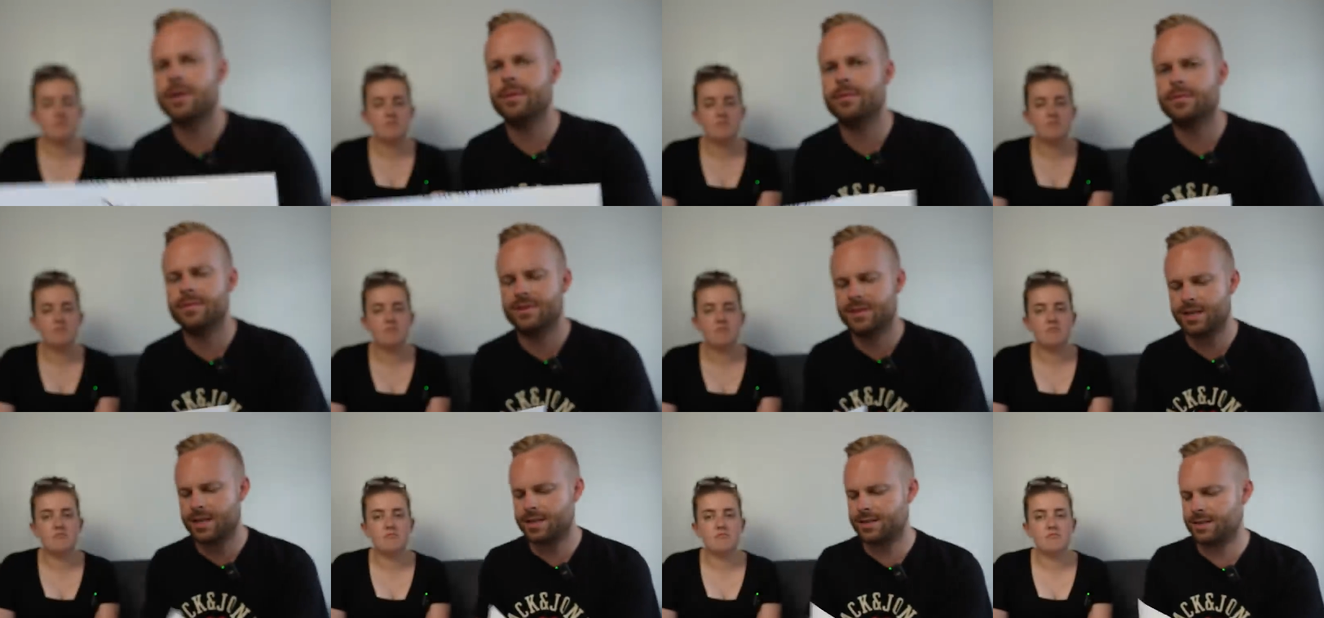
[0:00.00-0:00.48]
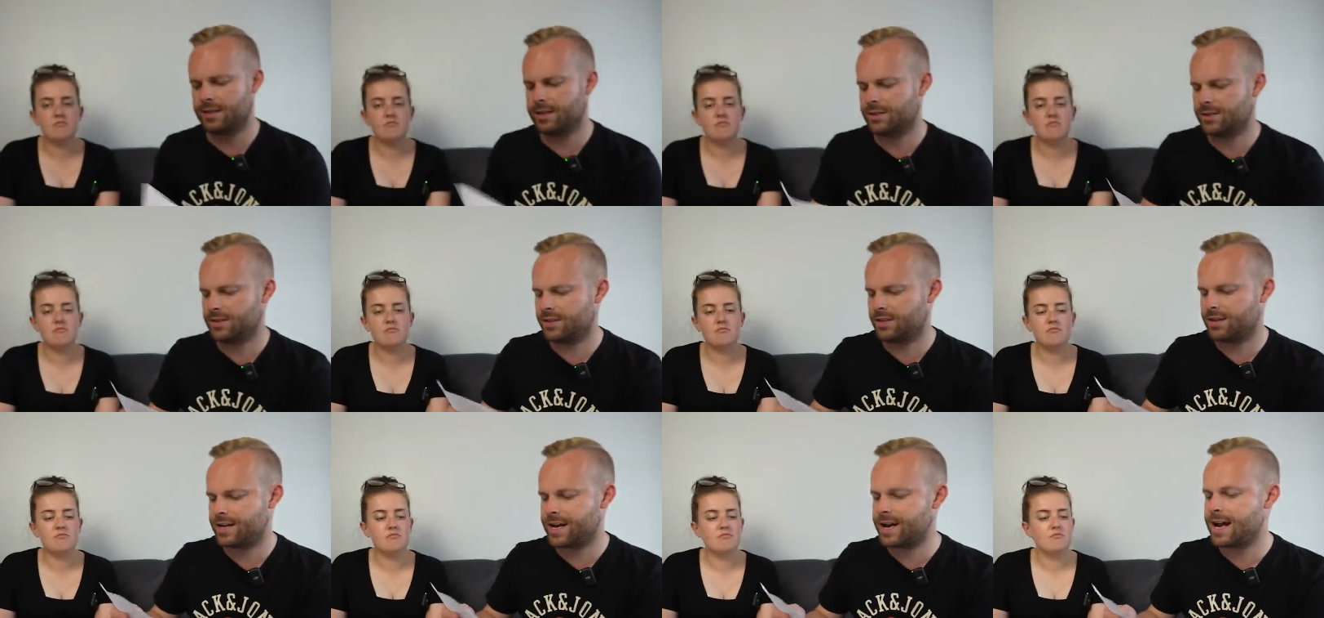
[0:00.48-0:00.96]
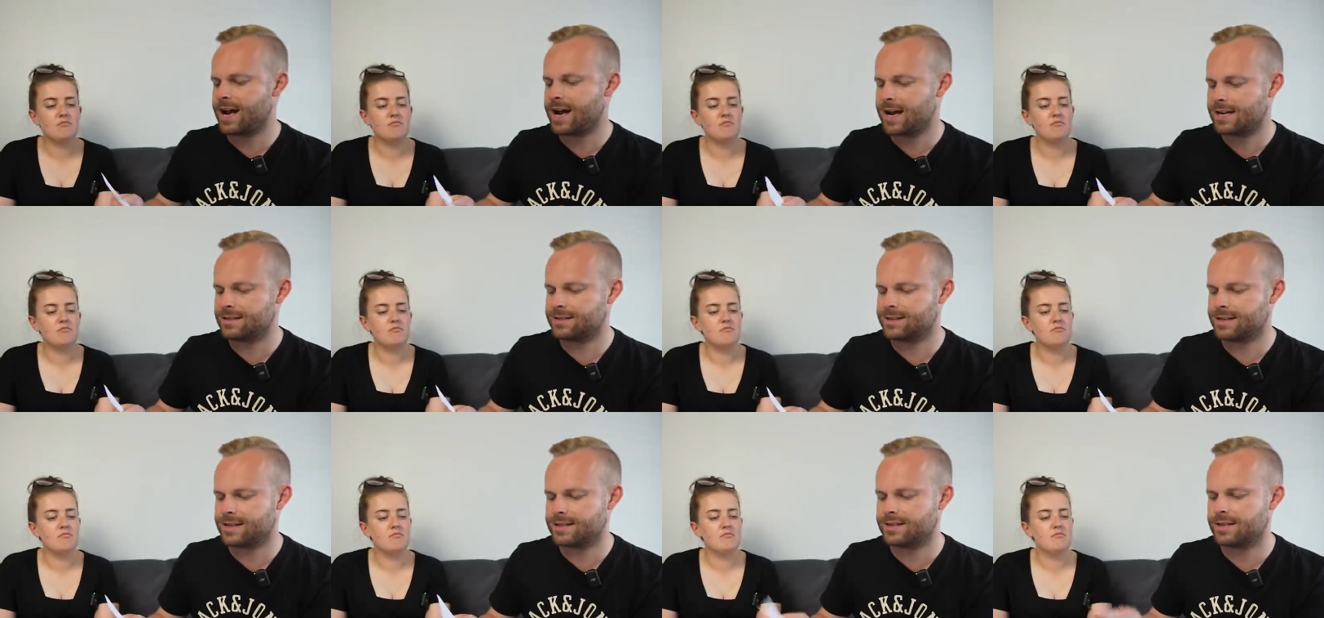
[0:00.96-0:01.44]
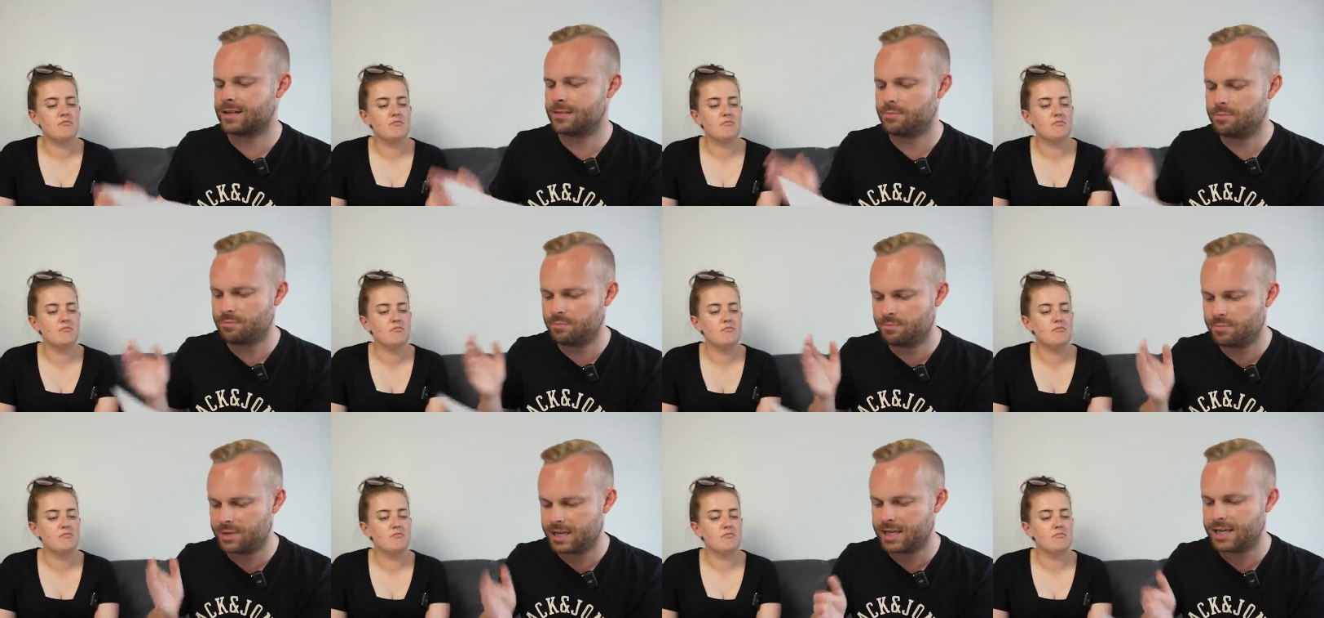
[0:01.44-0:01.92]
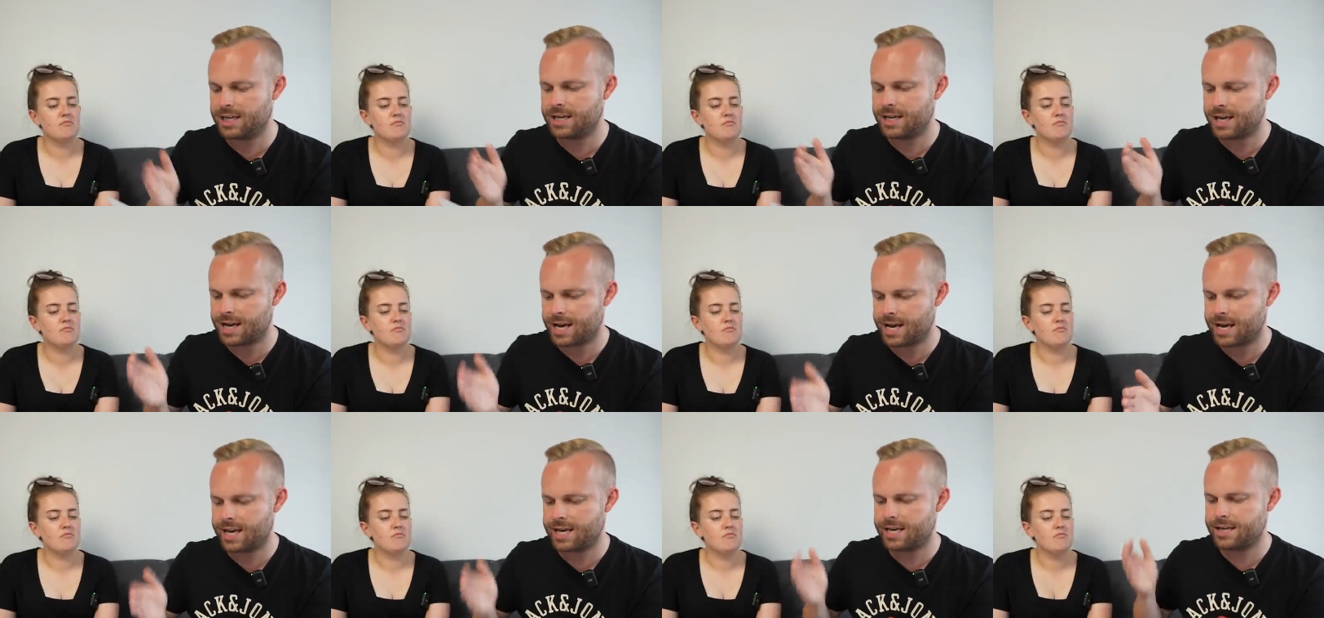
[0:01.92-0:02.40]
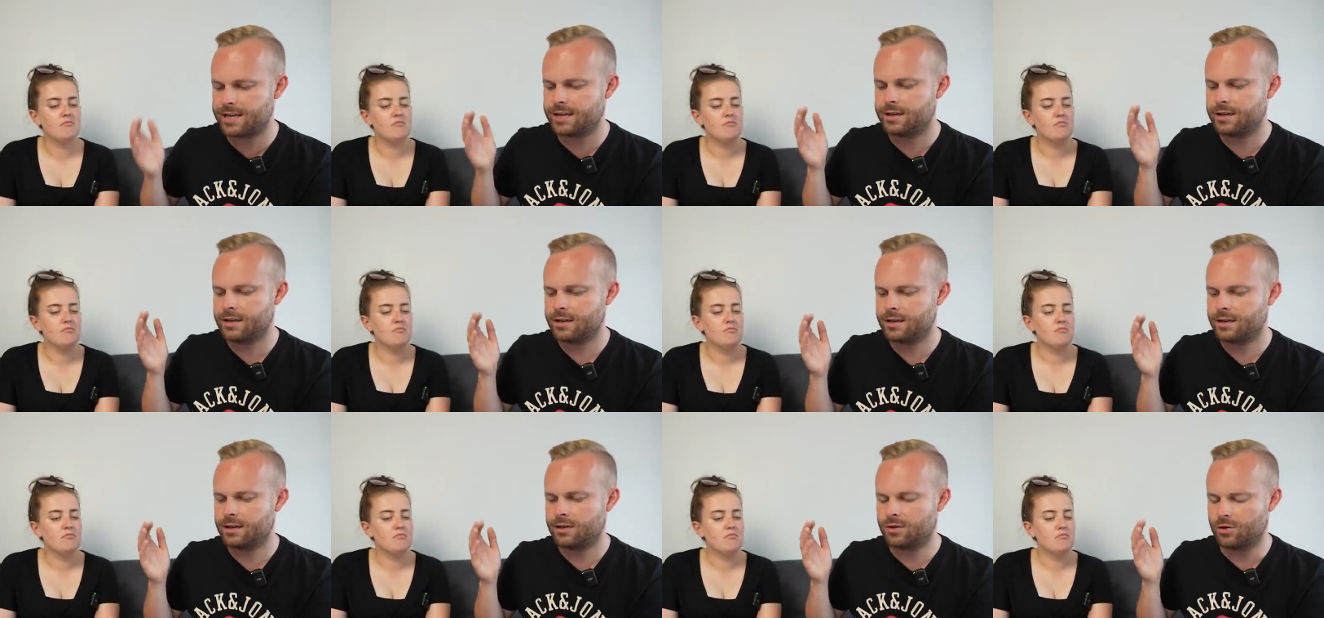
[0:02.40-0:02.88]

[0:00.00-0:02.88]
Speaker 1: it says it. So that has it as a B A